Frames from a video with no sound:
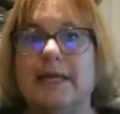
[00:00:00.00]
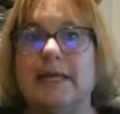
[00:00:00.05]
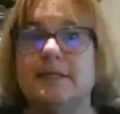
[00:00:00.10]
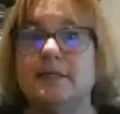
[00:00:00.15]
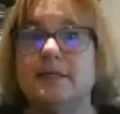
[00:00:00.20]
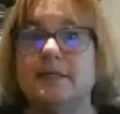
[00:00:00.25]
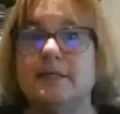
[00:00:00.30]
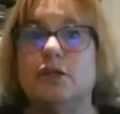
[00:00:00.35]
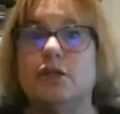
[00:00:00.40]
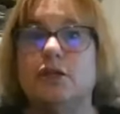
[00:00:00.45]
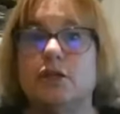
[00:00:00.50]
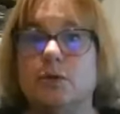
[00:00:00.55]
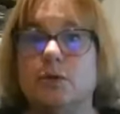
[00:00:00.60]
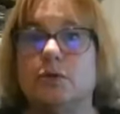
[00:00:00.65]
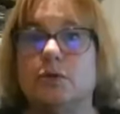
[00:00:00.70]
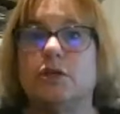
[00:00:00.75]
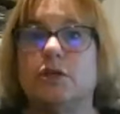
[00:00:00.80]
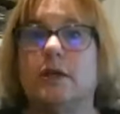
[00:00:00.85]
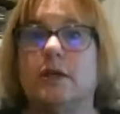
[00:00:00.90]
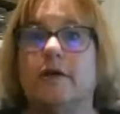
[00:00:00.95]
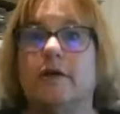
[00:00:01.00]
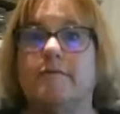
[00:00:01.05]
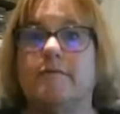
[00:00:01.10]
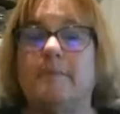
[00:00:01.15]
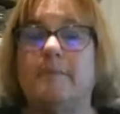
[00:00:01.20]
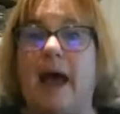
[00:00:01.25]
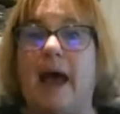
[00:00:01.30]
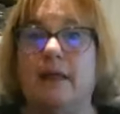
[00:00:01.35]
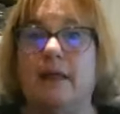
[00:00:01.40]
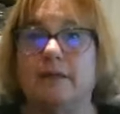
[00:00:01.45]
institution of
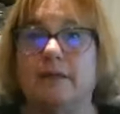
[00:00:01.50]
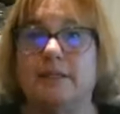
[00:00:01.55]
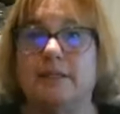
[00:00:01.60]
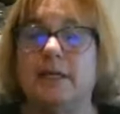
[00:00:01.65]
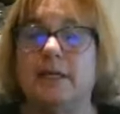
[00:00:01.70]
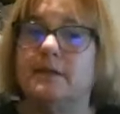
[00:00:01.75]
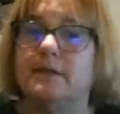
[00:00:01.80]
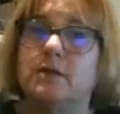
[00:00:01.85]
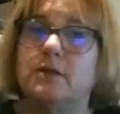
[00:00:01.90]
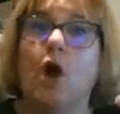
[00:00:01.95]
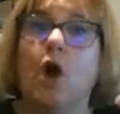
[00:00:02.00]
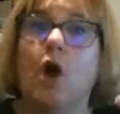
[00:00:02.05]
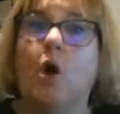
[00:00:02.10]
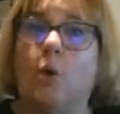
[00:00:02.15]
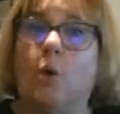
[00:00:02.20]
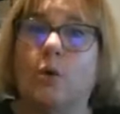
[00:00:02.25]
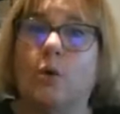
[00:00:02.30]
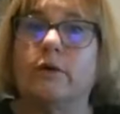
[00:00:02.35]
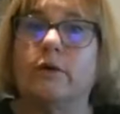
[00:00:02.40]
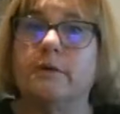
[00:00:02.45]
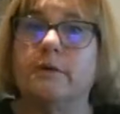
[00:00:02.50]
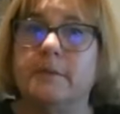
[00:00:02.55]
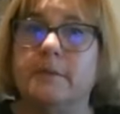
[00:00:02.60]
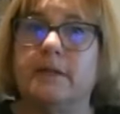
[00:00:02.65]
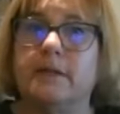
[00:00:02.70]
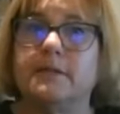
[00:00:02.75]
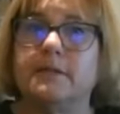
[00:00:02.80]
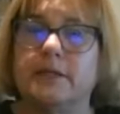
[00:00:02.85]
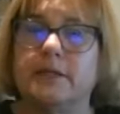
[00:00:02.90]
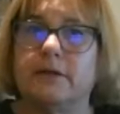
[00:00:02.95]
politics or the
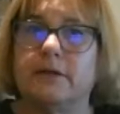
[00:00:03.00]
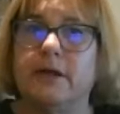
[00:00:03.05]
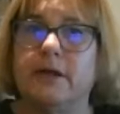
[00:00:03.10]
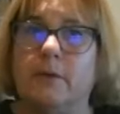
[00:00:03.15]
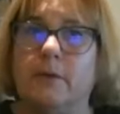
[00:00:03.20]
military,